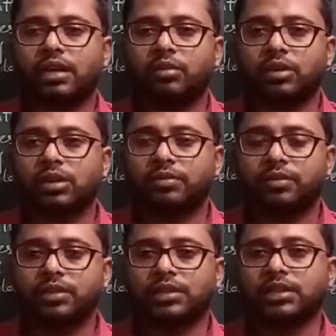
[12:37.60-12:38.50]
about the
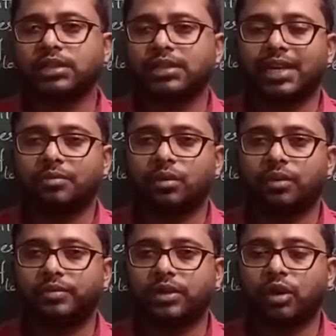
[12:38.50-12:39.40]
first type
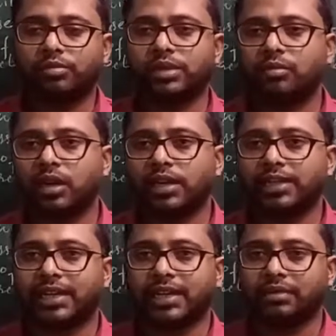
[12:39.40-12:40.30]
of the object modeling
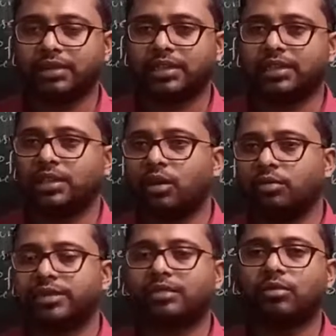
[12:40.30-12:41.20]
technique, which is the
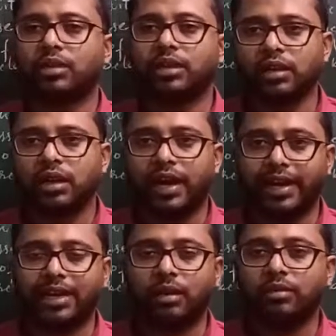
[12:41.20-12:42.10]
object model,
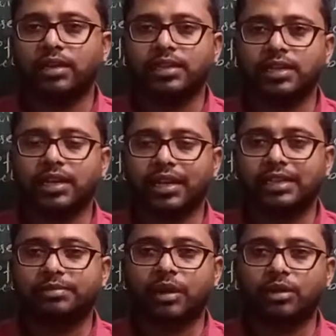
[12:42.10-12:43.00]
and now we will see the
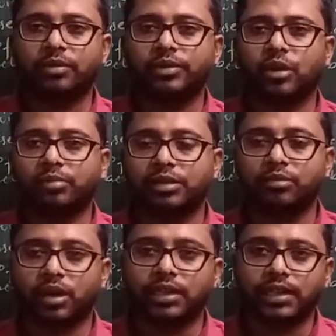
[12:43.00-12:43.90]
next part of the object
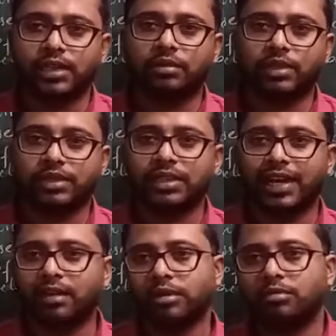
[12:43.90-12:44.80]
modeling technique, which is the
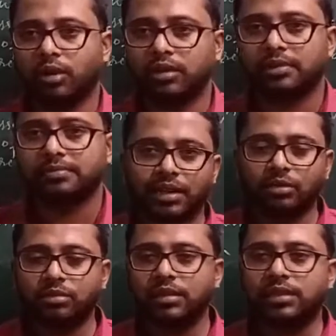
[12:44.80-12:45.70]
dynamic model. Now
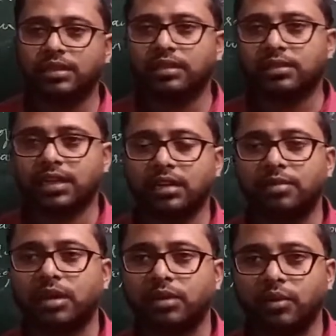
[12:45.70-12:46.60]
we will see the second
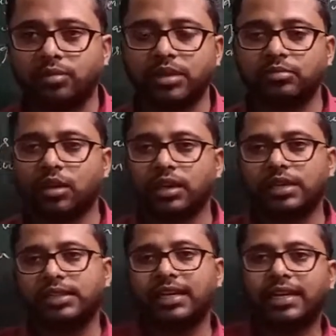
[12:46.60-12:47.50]
part of object
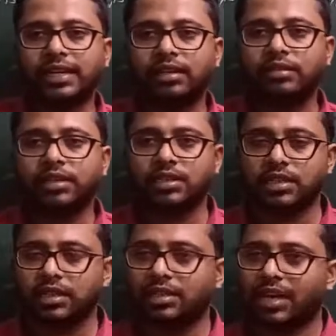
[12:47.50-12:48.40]
modeling technique, which is
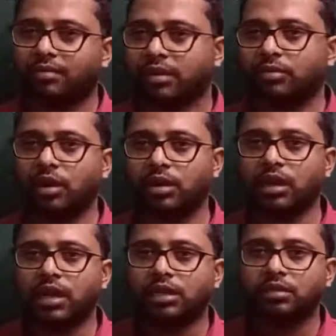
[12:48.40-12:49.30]
the dynamic model.
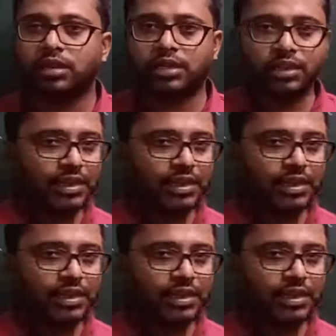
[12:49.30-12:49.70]
So this